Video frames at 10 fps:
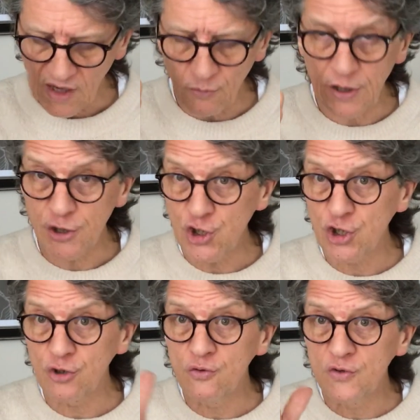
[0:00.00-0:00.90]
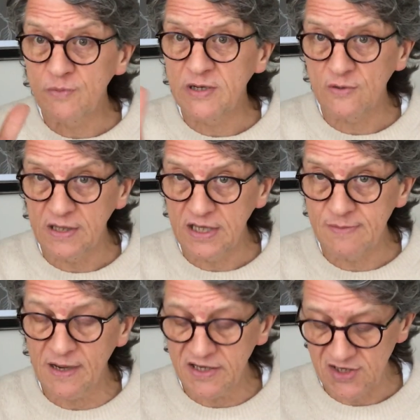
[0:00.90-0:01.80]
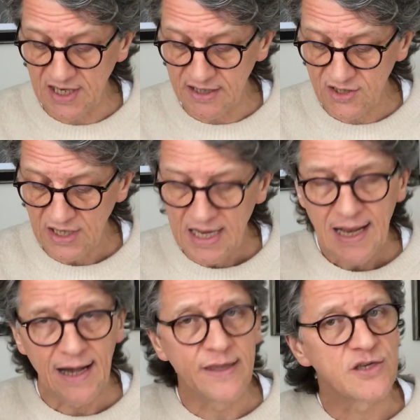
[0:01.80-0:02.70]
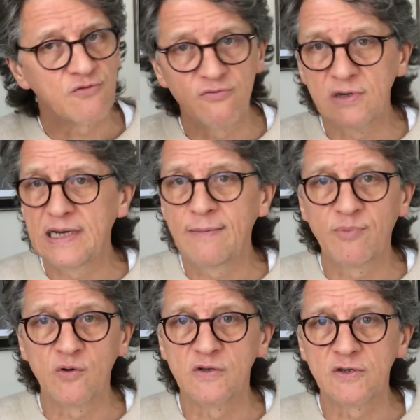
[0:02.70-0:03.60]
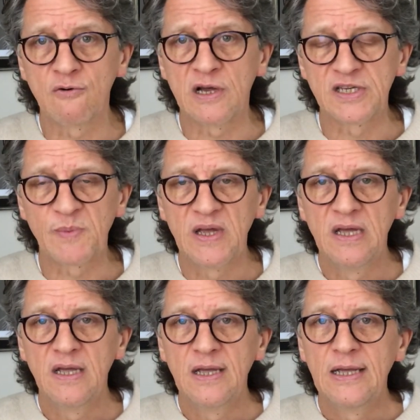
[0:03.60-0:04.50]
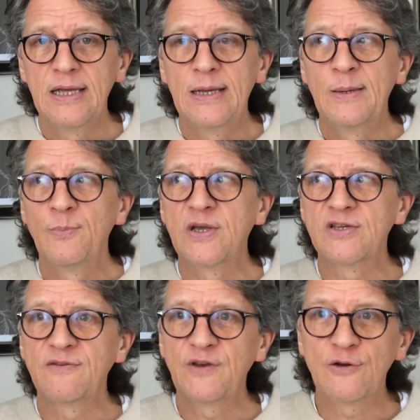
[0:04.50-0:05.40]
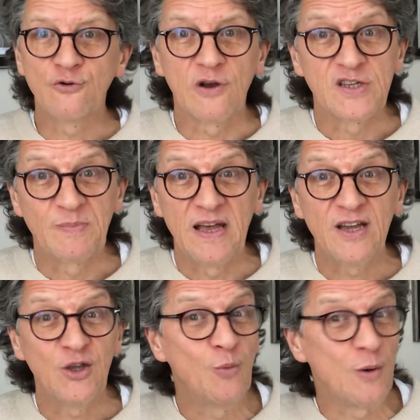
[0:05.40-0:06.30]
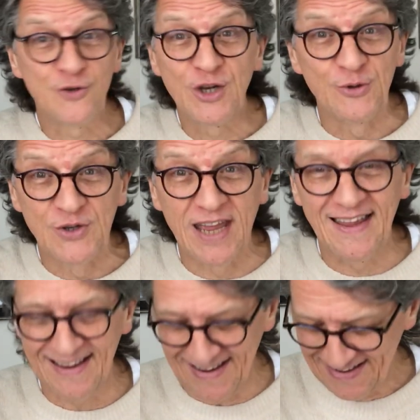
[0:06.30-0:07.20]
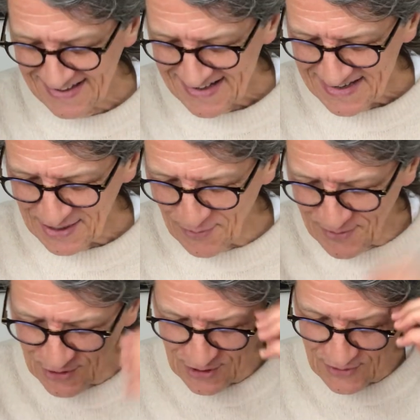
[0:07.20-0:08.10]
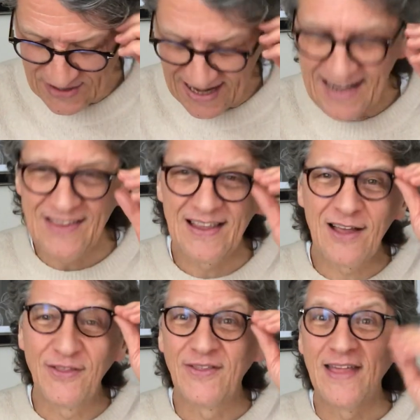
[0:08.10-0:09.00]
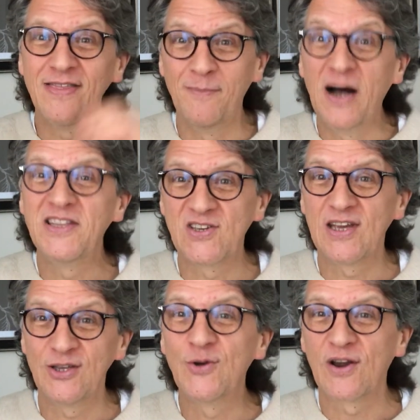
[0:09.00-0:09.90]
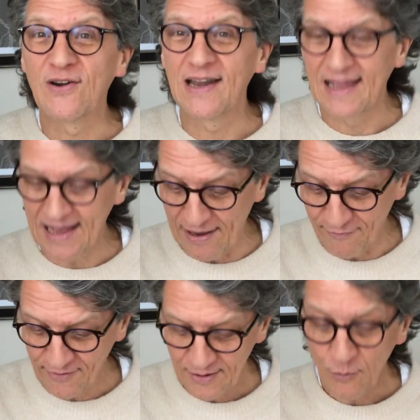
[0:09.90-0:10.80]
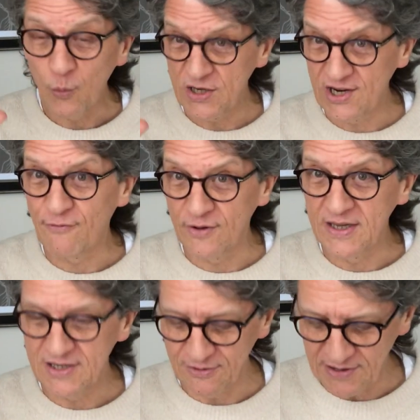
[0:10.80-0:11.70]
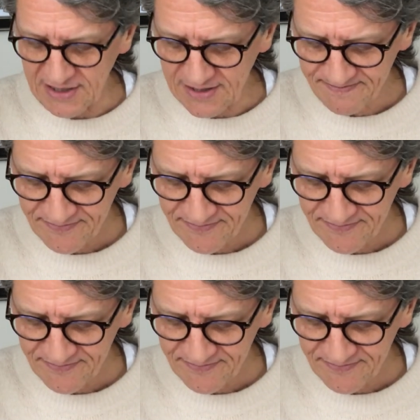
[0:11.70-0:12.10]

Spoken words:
We can choose between these mindsets, and that's really important to grasp. Because if you don't grasp that, you won't choose. You won't choose anything other than the mindset you currently have, whichever of these two it is.